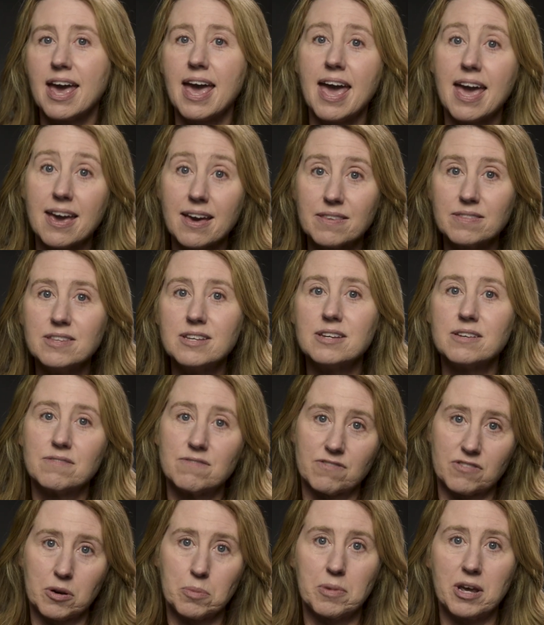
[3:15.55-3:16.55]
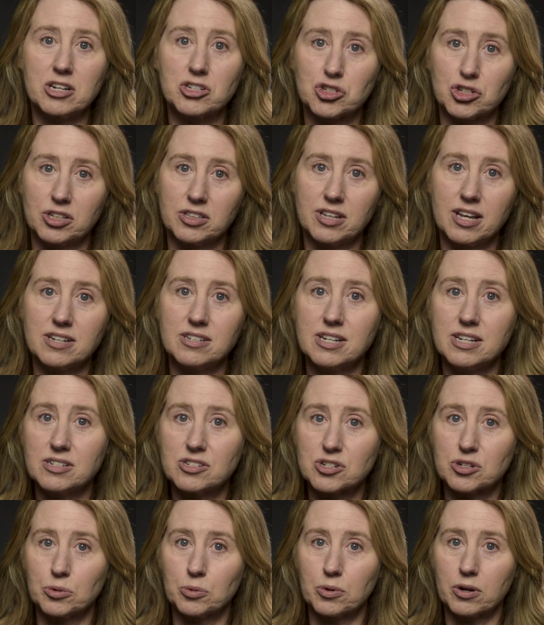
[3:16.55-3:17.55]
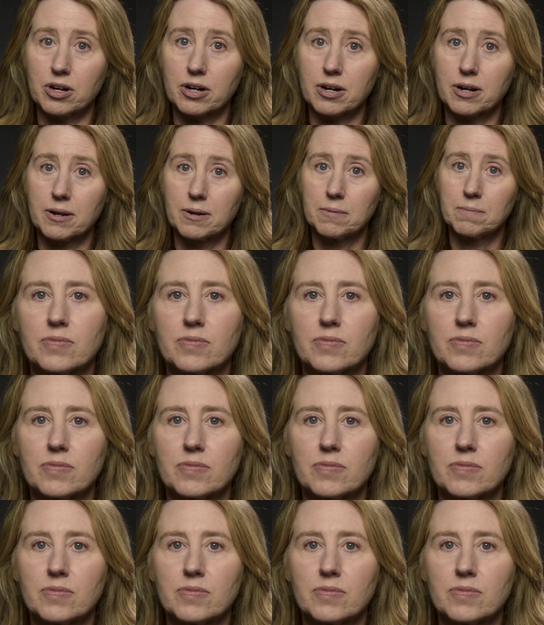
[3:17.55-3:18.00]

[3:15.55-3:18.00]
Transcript: and the information they need to work.